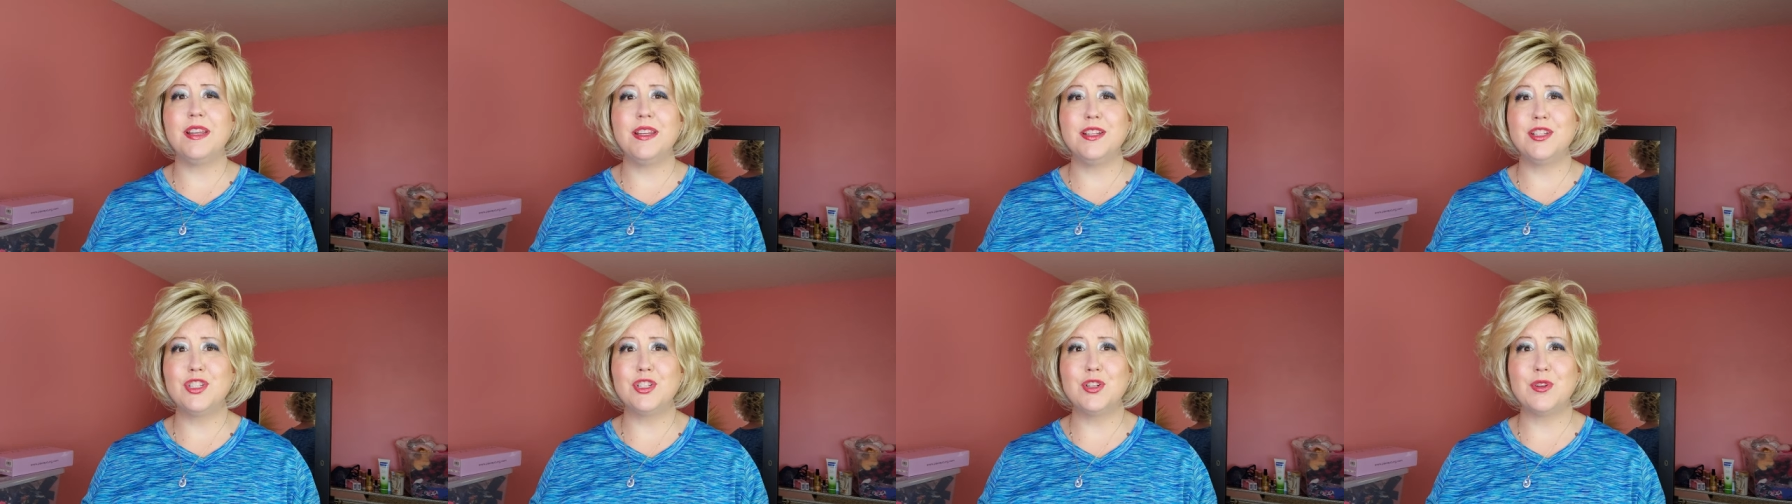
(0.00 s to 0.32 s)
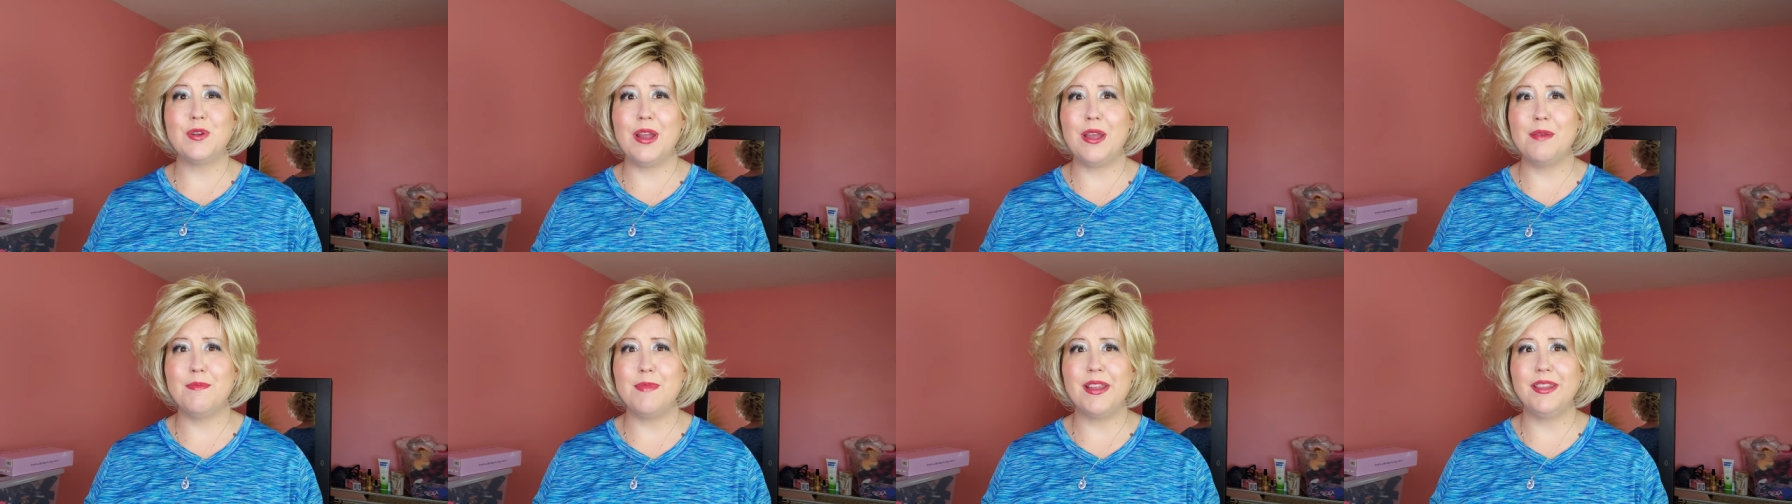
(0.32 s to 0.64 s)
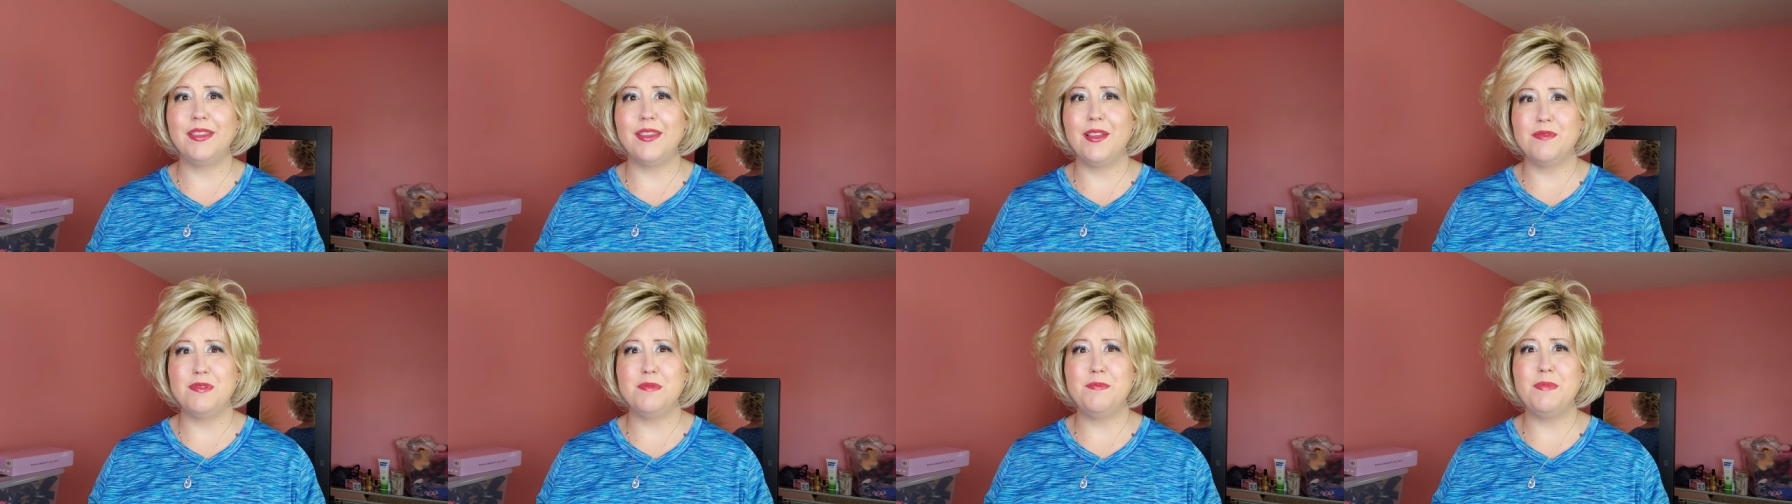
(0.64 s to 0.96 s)
Instagram,
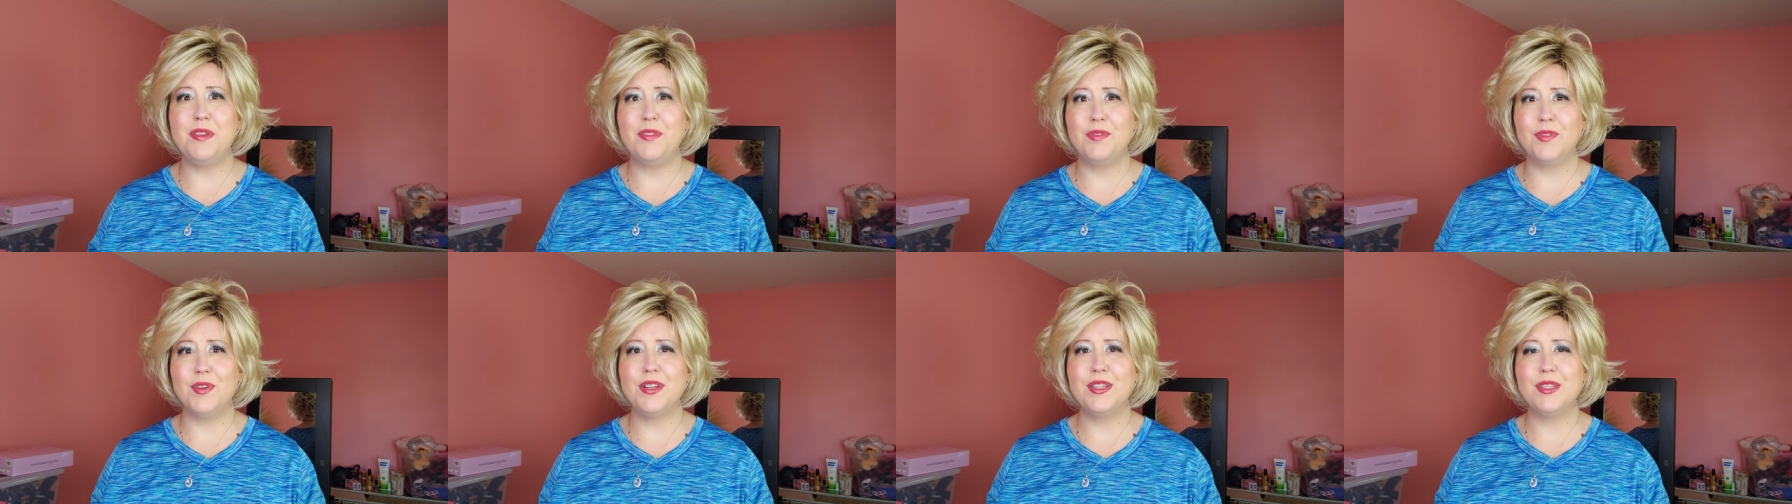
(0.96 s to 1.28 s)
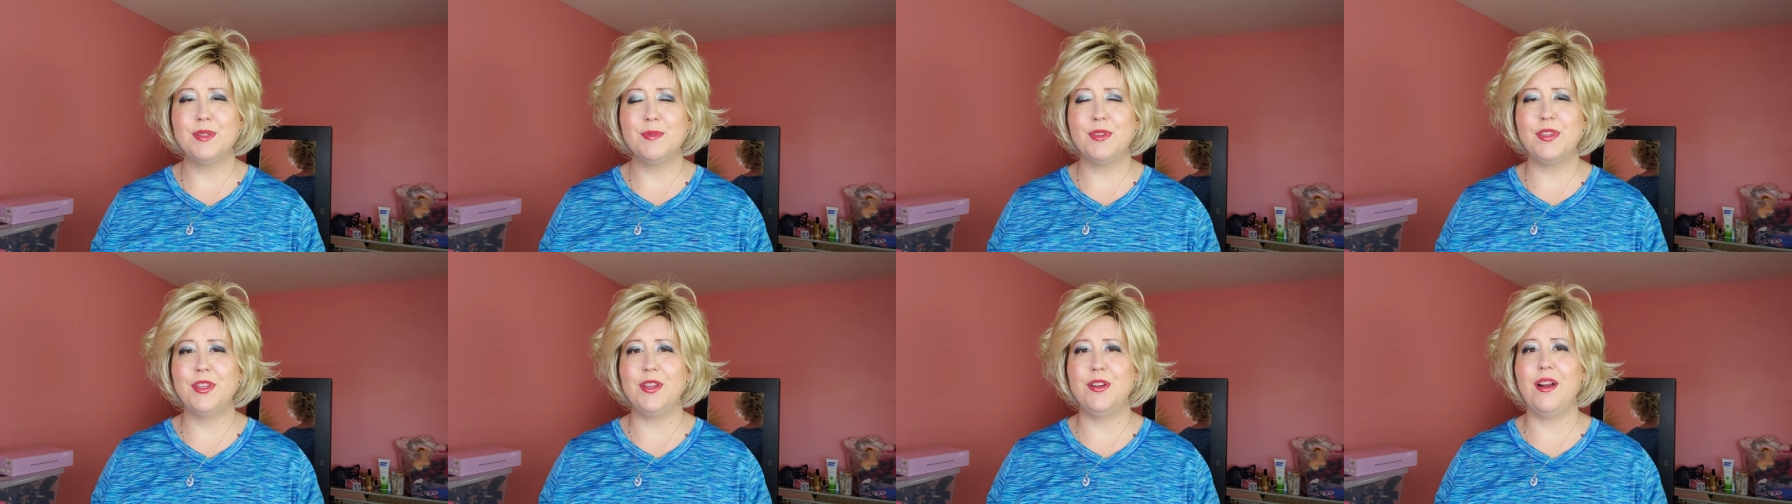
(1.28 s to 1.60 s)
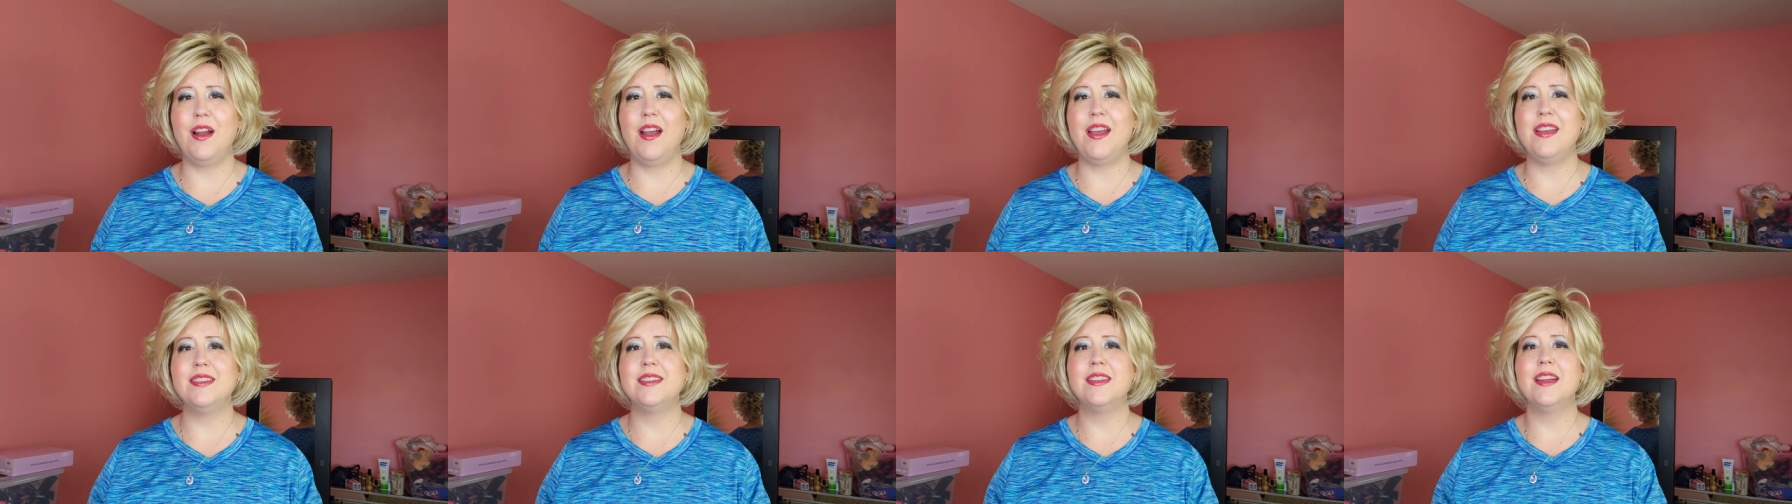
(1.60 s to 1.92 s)
I'd love to be friends with you
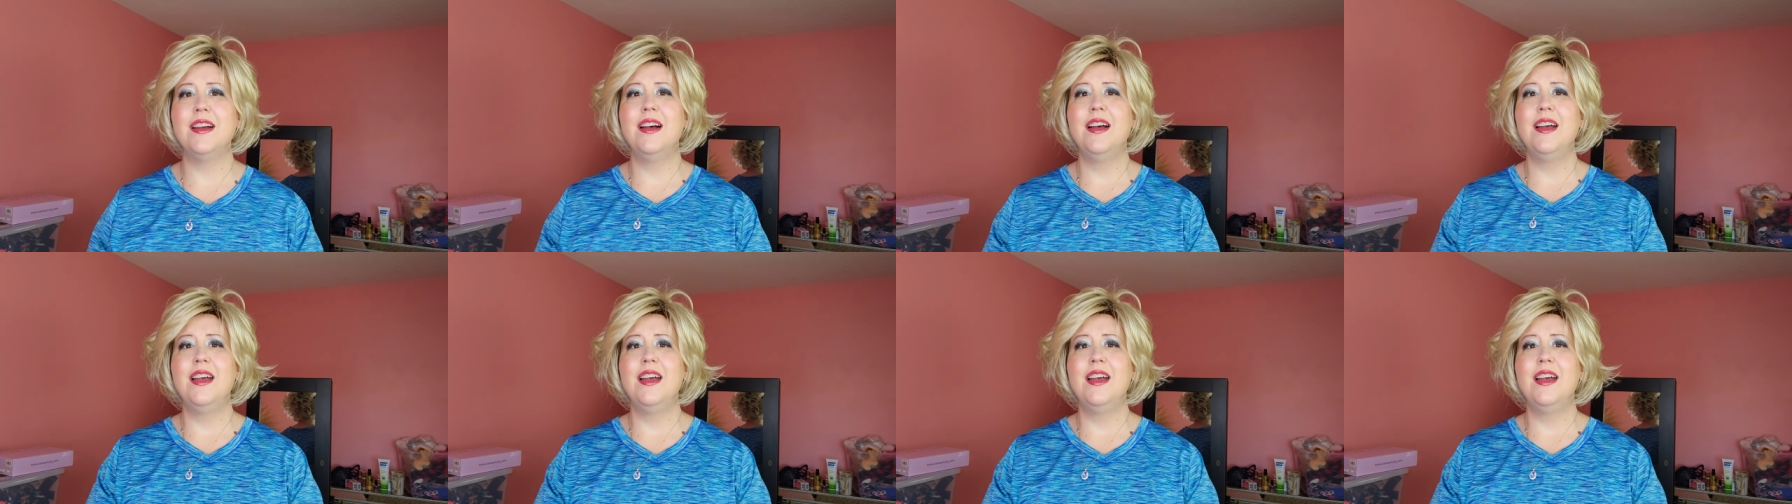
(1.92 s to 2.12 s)
guys.